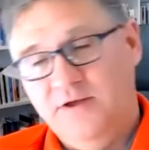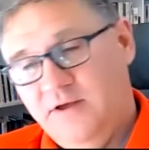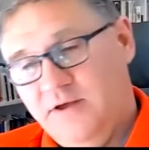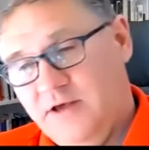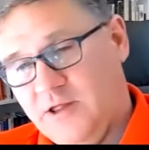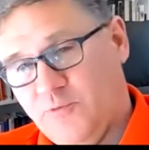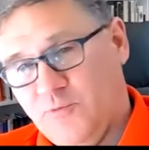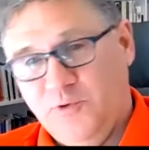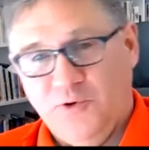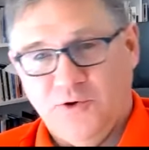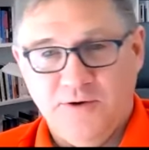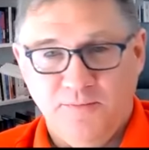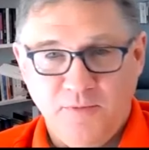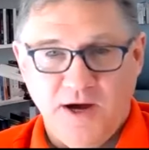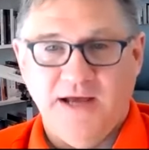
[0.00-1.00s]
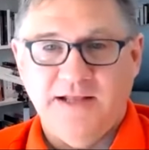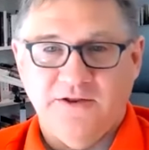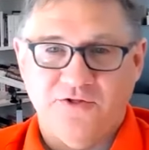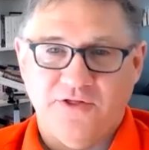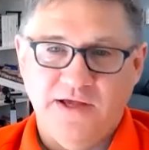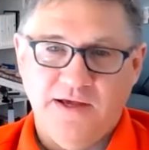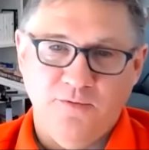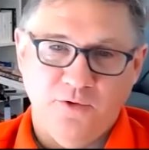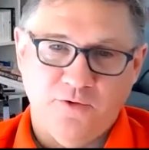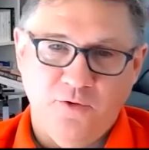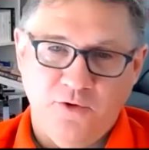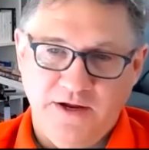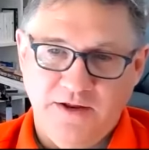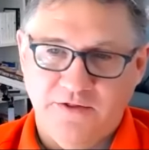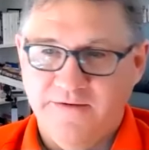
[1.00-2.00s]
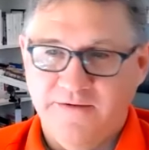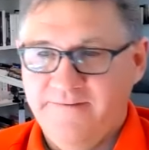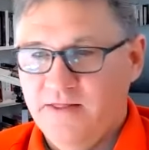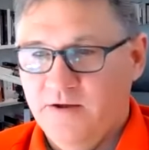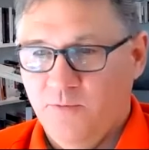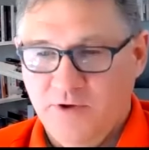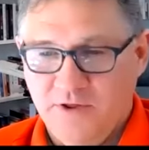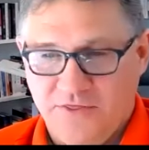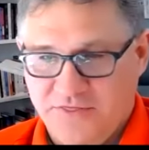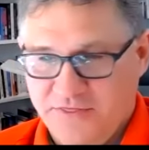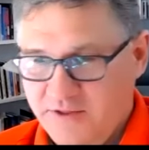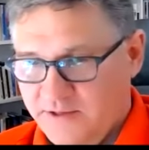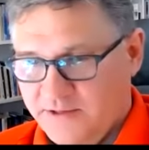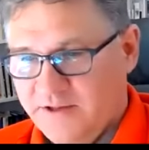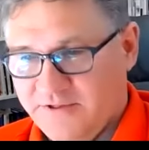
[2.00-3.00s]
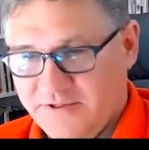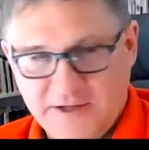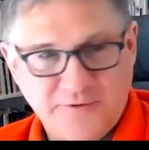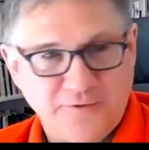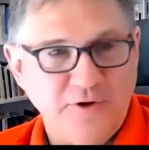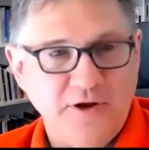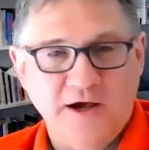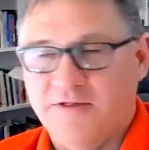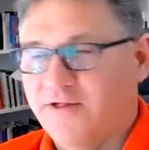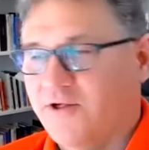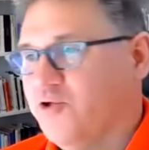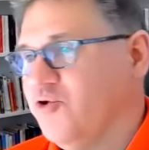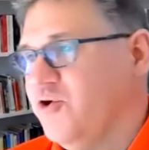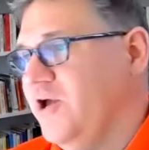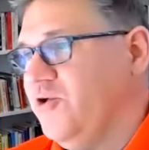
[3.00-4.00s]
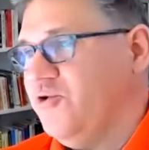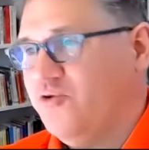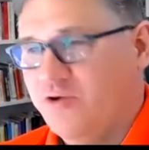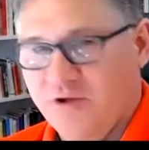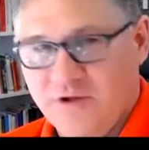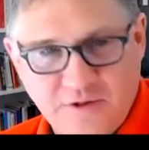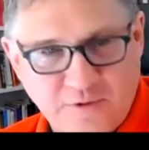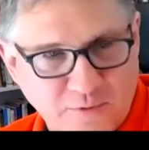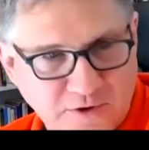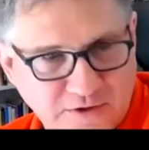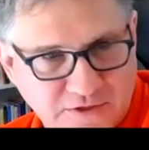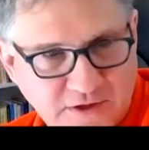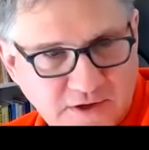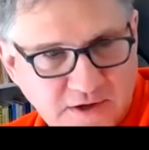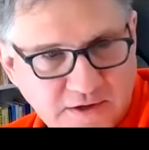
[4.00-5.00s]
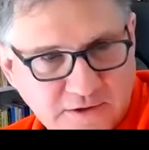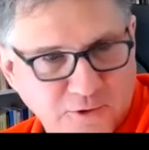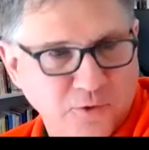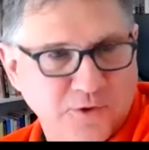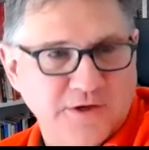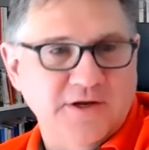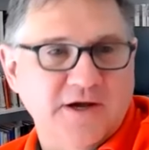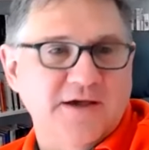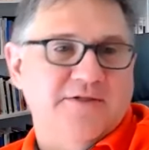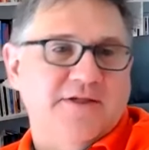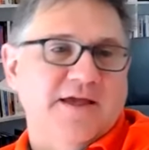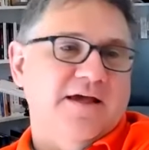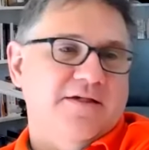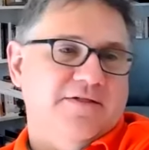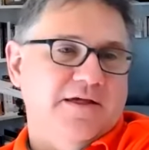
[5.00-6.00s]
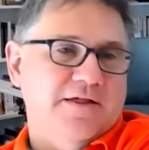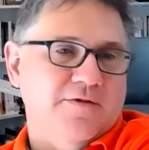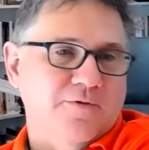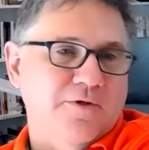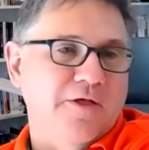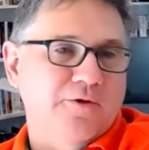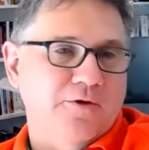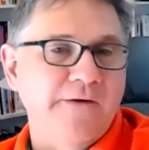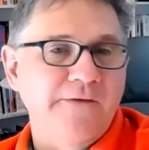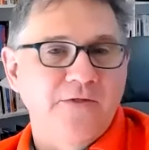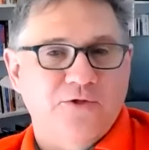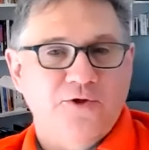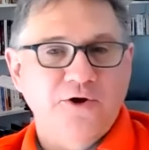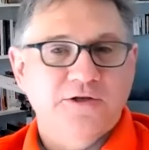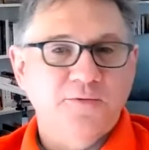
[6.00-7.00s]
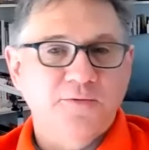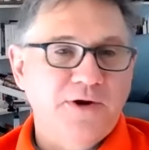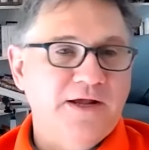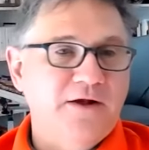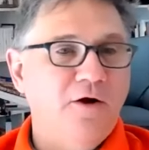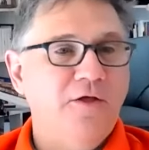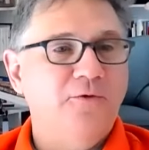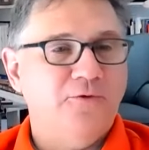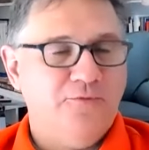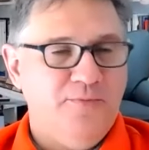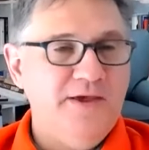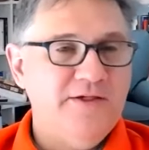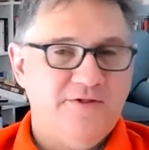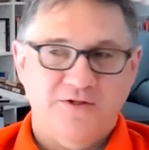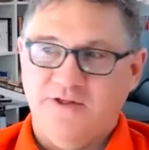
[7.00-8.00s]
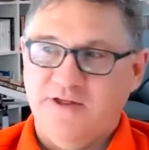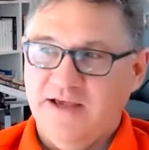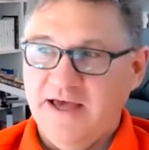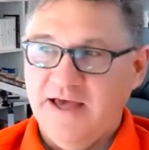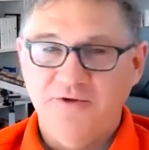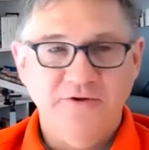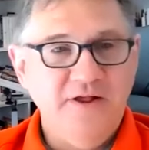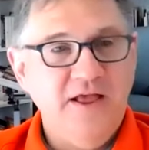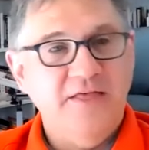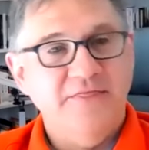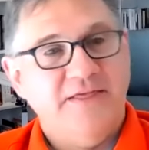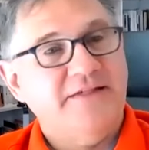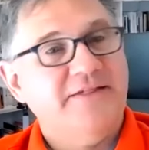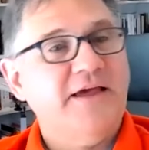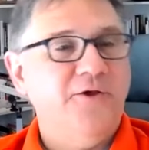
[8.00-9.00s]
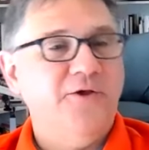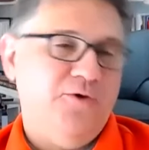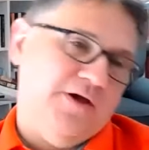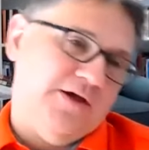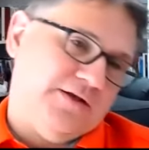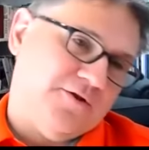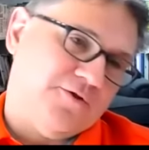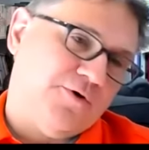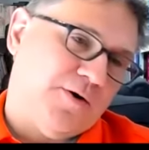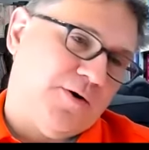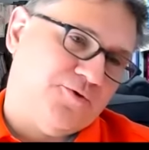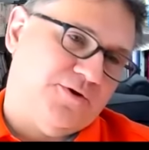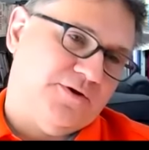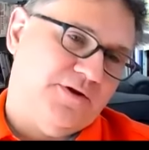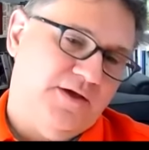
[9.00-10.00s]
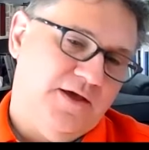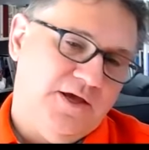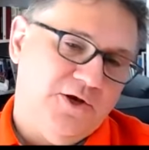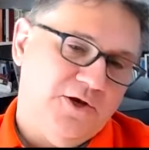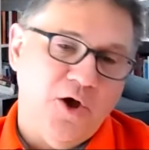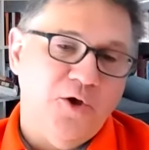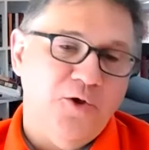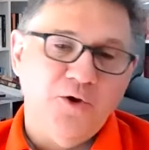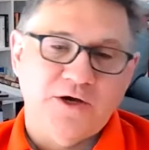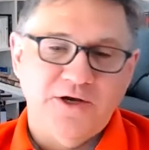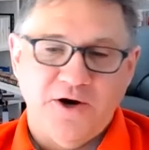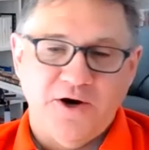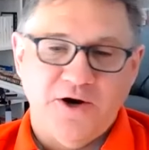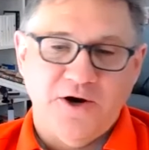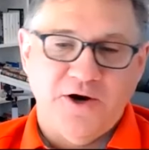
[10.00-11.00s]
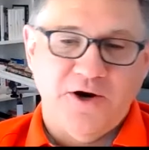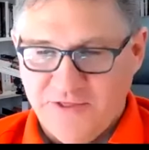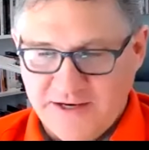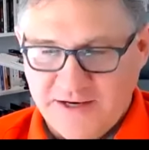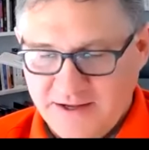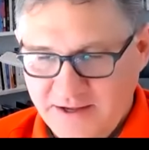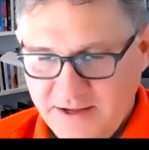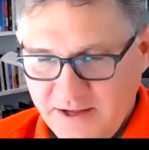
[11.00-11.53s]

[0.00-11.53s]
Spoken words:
is when you combine the stable coins with decentralized exchanges, with tokenized assets, with all those, start to bring all those pieces together. That's how you get disruption. You could argue that